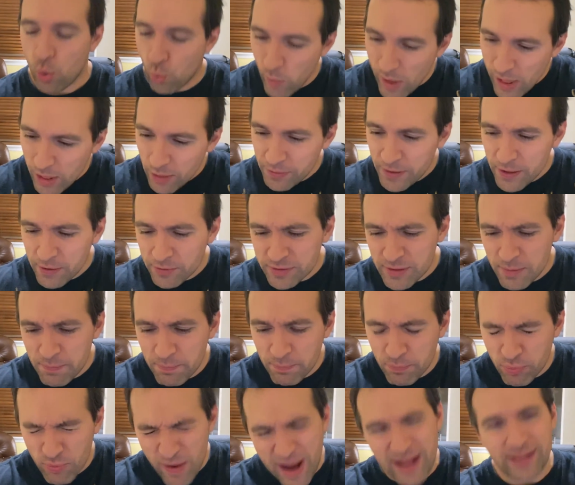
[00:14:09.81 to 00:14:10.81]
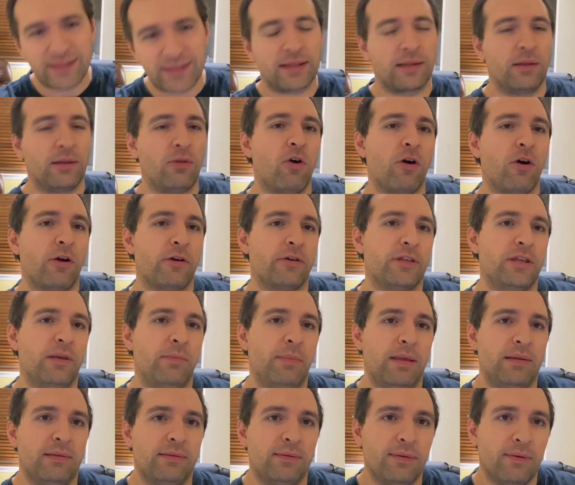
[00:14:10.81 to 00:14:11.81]
Well, there's a practical
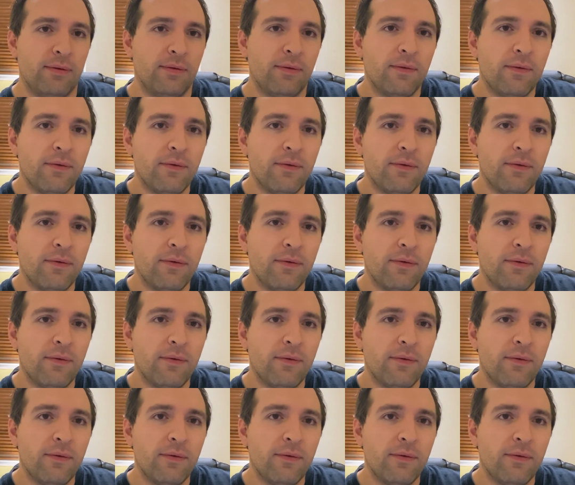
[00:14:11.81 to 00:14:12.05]
argument